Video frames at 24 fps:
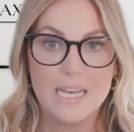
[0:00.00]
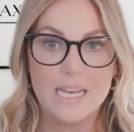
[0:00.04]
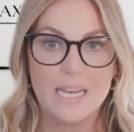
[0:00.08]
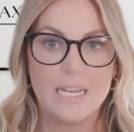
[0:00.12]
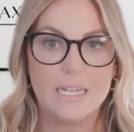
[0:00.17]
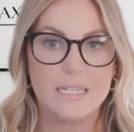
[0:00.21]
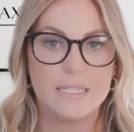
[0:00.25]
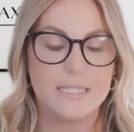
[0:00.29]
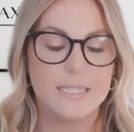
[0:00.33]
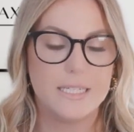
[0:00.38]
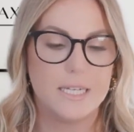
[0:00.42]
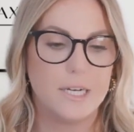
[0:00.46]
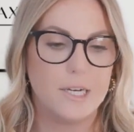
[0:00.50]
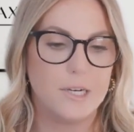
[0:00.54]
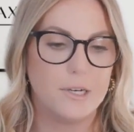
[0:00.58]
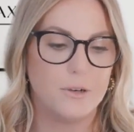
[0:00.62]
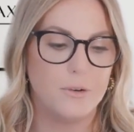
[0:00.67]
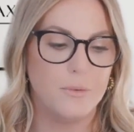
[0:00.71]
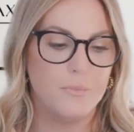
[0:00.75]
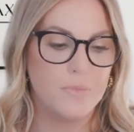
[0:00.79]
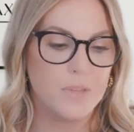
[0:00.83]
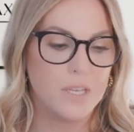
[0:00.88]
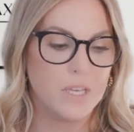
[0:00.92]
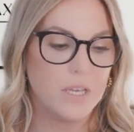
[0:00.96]
And so
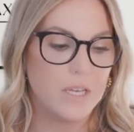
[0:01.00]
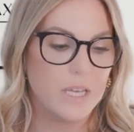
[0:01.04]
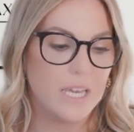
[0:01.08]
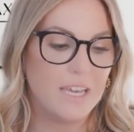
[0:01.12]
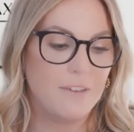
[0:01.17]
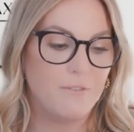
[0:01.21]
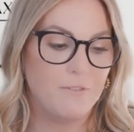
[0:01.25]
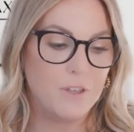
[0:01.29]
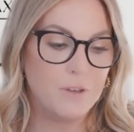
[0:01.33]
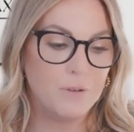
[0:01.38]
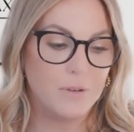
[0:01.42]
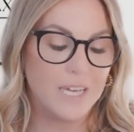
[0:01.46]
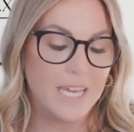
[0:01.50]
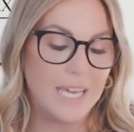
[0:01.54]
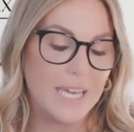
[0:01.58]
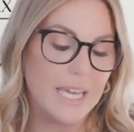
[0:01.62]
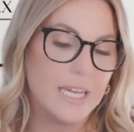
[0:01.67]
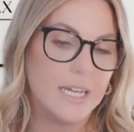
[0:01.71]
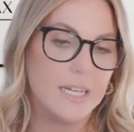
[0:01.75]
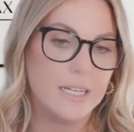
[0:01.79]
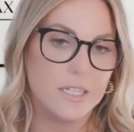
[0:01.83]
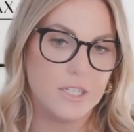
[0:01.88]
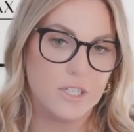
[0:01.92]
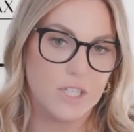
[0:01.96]
if you
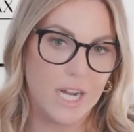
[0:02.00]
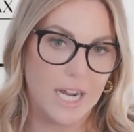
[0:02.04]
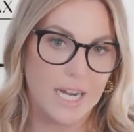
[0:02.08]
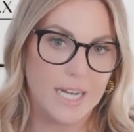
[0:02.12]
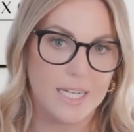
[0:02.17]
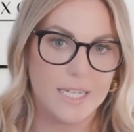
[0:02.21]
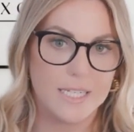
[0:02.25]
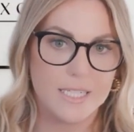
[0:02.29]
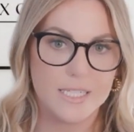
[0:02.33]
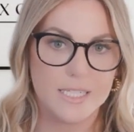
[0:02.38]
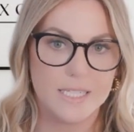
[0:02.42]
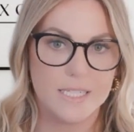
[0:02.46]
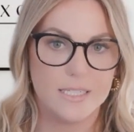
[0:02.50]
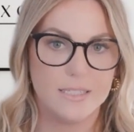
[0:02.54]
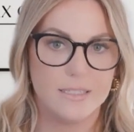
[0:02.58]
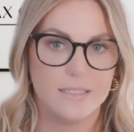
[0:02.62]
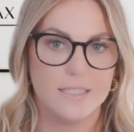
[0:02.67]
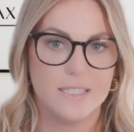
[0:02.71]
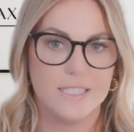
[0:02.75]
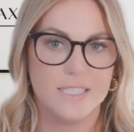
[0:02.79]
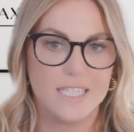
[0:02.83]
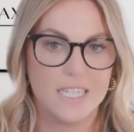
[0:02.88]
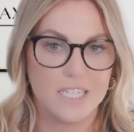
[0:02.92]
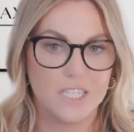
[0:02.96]
can try to
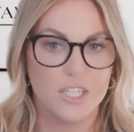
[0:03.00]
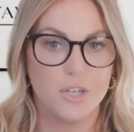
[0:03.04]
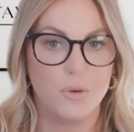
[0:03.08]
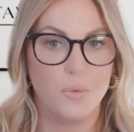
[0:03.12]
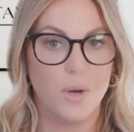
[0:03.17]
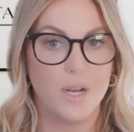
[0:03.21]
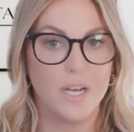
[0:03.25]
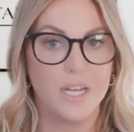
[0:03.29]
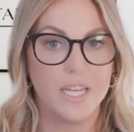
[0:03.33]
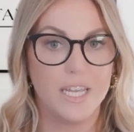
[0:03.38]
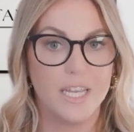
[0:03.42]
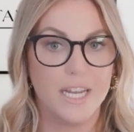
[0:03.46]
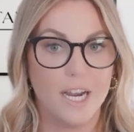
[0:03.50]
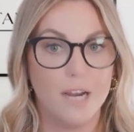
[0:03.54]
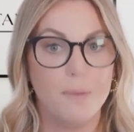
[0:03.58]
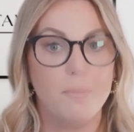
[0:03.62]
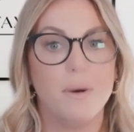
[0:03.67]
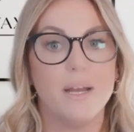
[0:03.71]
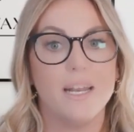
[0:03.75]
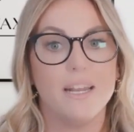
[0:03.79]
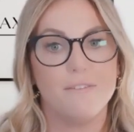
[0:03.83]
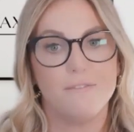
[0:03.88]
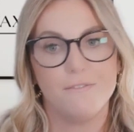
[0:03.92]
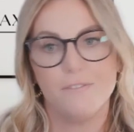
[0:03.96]
stick to one a year,
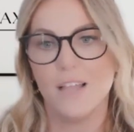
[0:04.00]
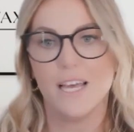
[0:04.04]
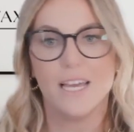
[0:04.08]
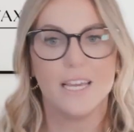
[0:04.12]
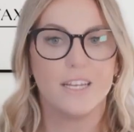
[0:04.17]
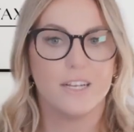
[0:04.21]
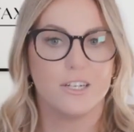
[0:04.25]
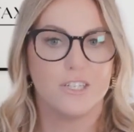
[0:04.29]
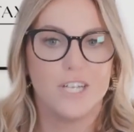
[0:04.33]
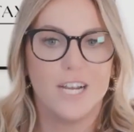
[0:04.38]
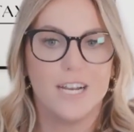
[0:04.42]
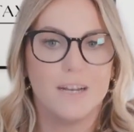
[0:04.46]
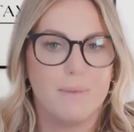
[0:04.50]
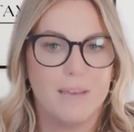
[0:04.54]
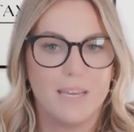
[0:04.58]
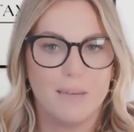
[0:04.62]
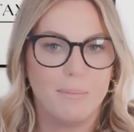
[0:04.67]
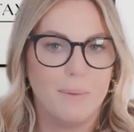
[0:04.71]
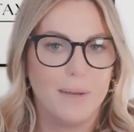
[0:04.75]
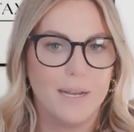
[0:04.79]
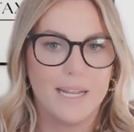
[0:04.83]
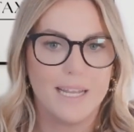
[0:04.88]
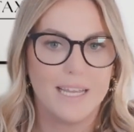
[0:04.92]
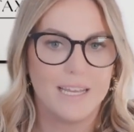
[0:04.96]
but if like you're trying to make
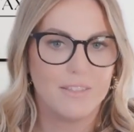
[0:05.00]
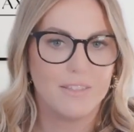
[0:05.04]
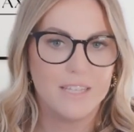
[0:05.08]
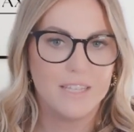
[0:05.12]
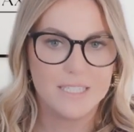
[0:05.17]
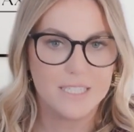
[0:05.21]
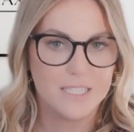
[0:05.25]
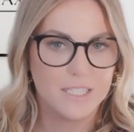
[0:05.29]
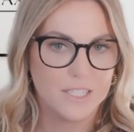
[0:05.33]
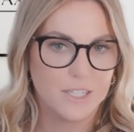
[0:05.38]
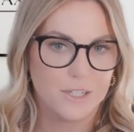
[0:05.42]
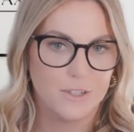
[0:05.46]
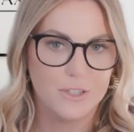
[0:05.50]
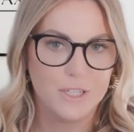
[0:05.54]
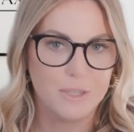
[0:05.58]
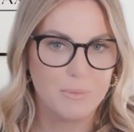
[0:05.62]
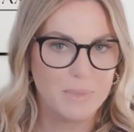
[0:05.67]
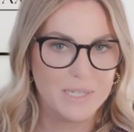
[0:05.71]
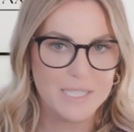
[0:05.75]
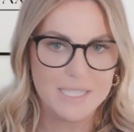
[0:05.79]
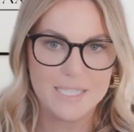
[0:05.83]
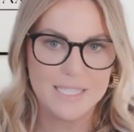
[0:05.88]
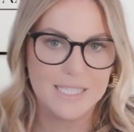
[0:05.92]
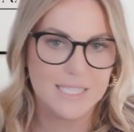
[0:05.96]
money and this is your only
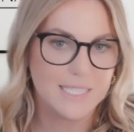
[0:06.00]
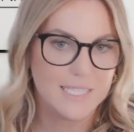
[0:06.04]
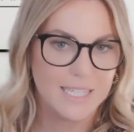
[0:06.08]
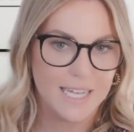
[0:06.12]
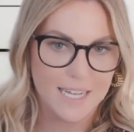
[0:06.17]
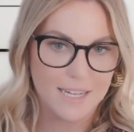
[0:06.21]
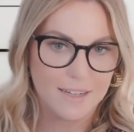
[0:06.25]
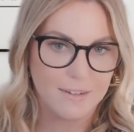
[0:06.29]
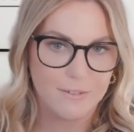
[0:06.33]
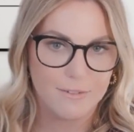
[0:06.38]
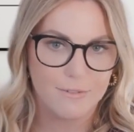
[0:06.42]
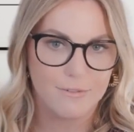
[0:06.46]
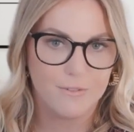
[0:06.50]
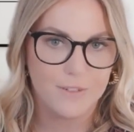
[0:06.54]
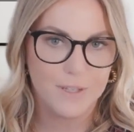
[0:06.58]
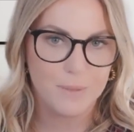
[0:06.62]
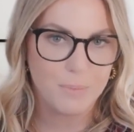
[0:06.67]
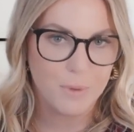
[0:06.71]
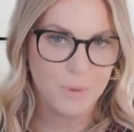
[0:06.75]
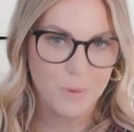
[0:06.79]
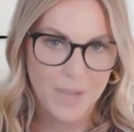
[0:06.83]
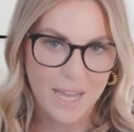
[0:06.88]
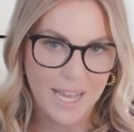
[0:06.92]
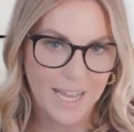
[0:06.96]
business, like flip
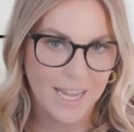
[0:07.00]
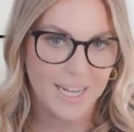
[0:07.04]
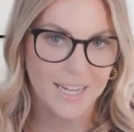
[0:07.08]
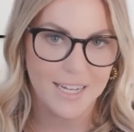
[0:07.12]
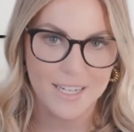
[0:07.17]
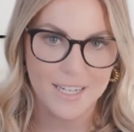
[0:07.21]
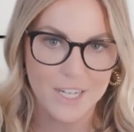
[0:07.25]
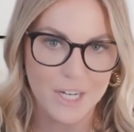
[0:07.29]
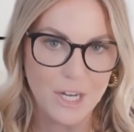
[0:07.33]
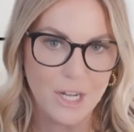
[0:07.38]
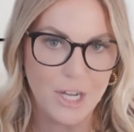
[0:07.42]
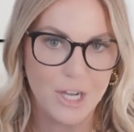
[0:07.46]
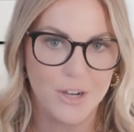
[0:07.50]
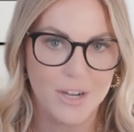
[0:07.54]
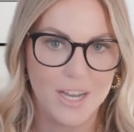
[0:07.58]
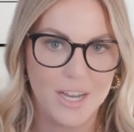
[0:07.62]
away, you know,